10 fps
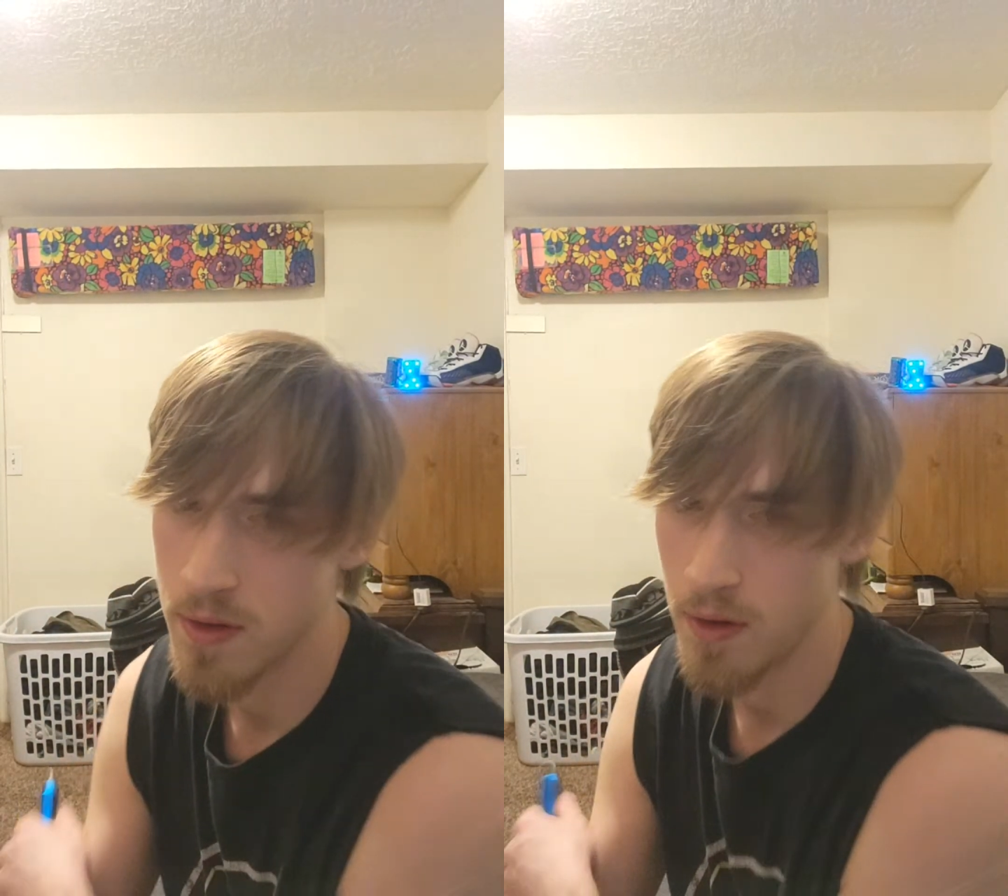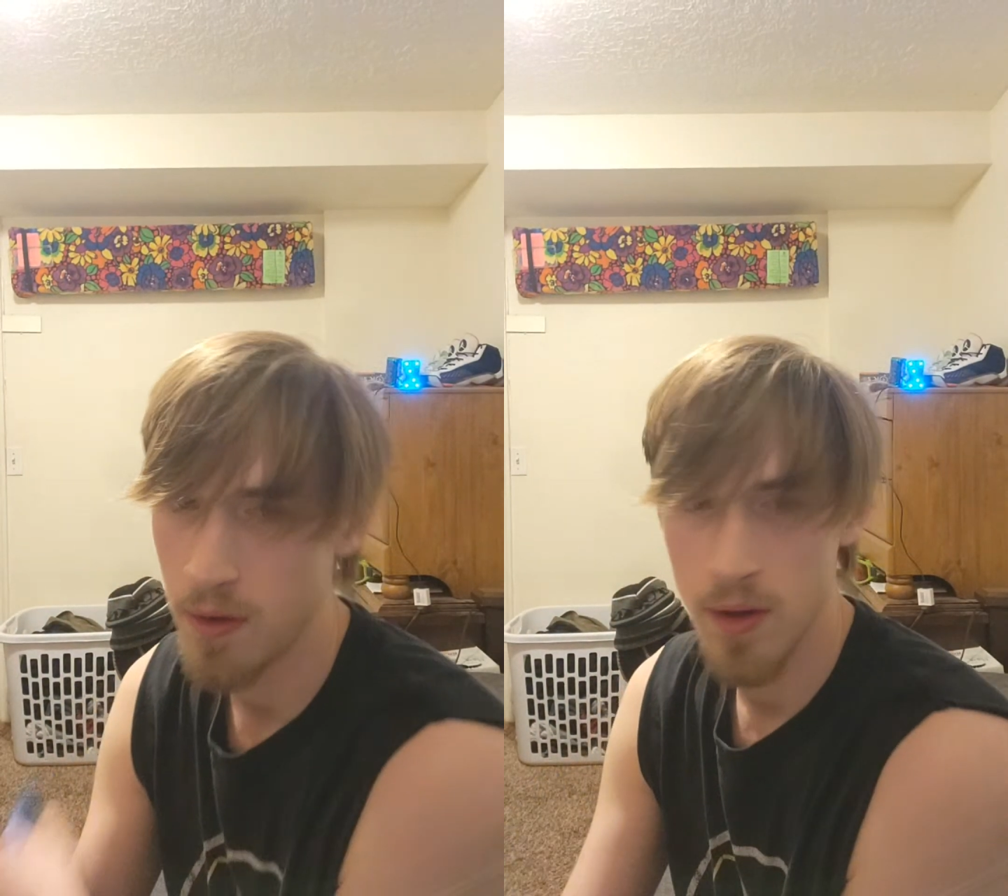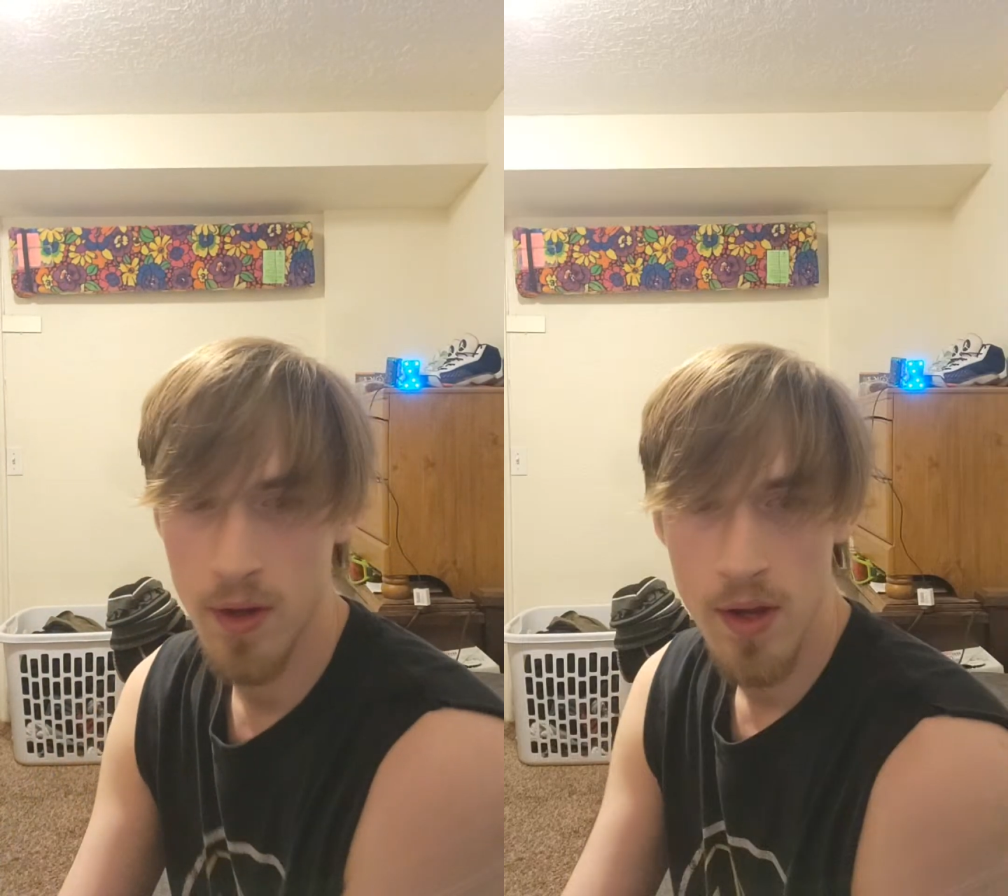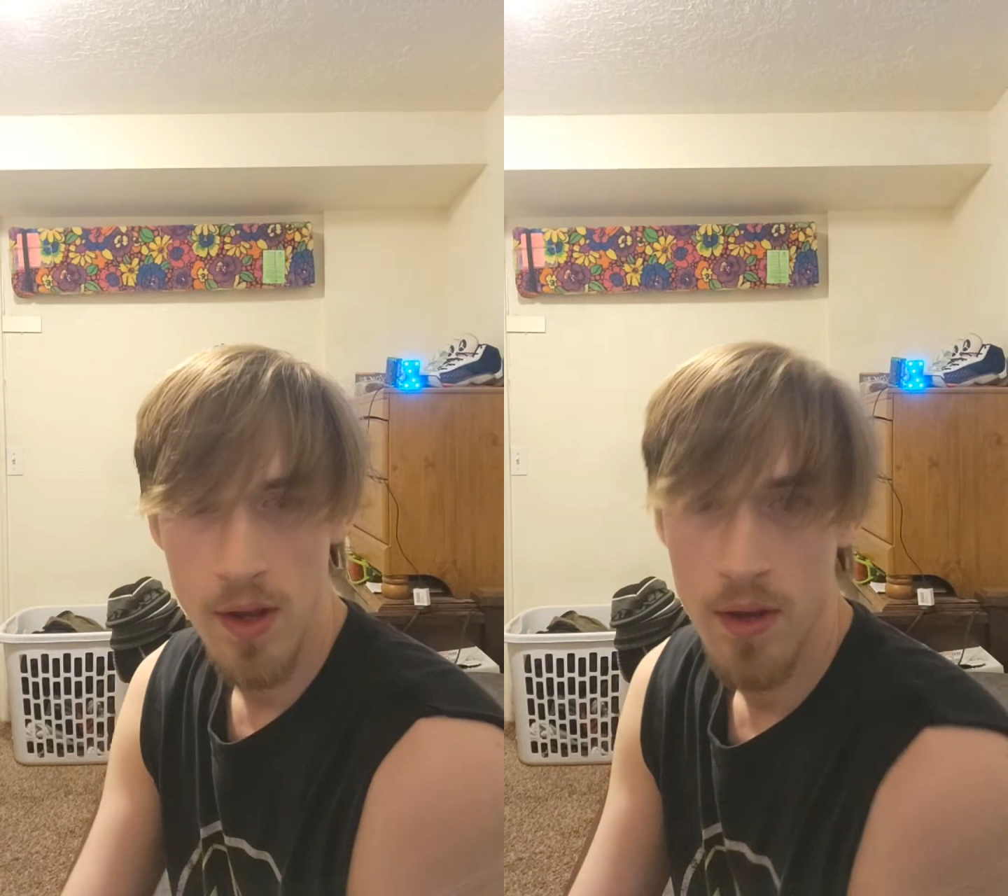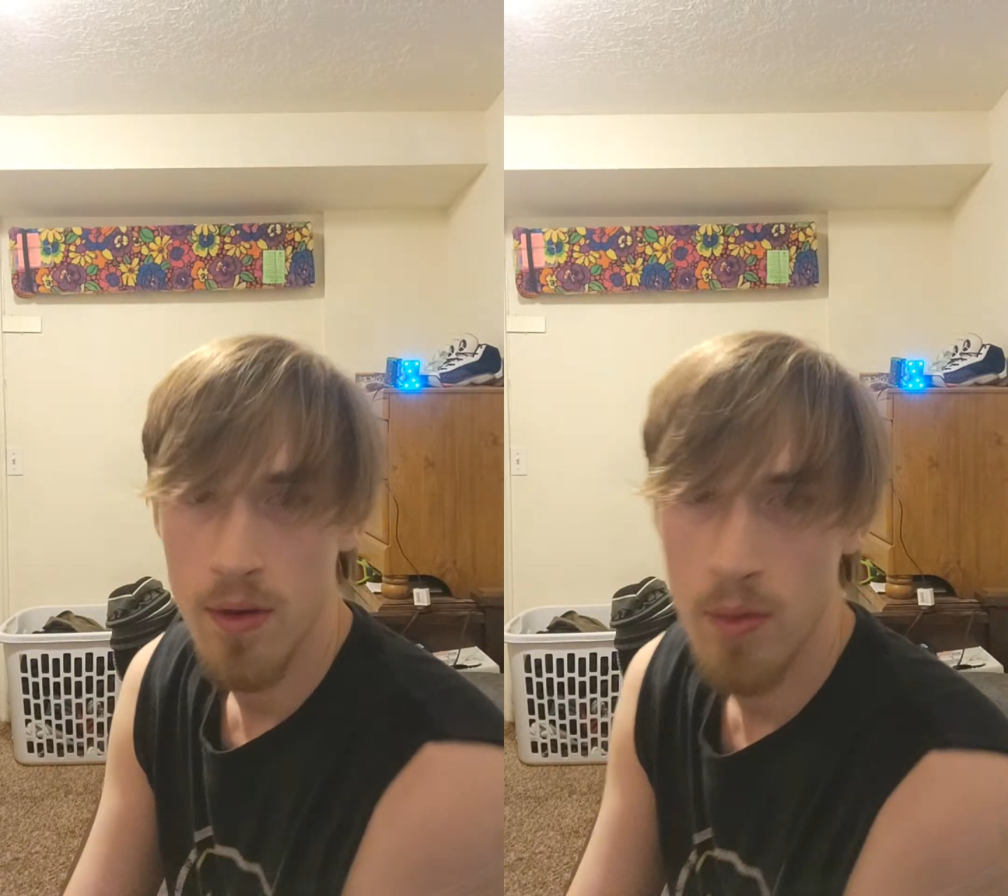So
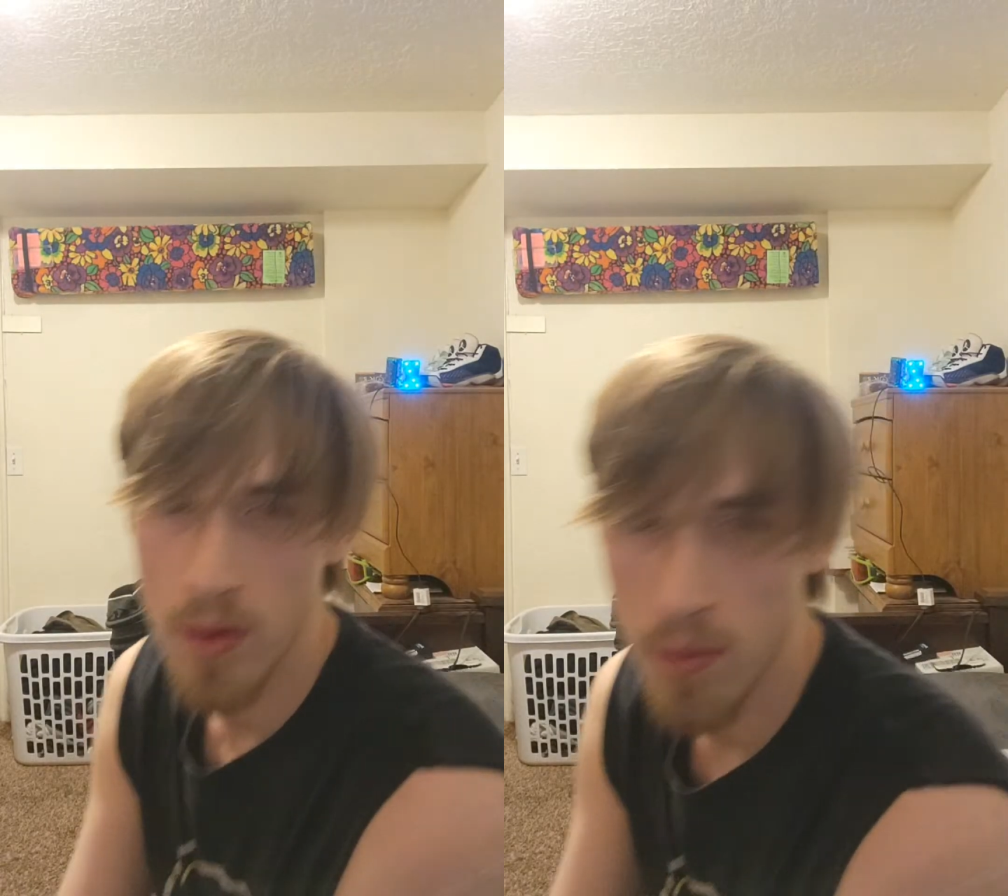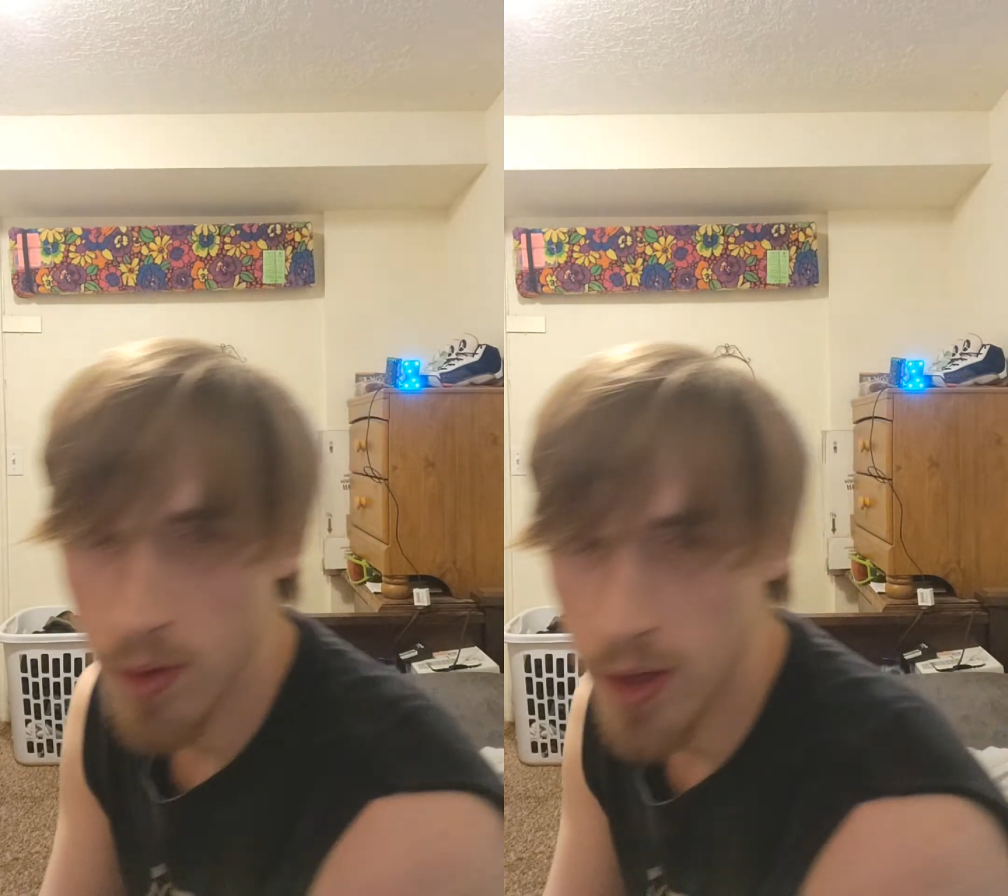we're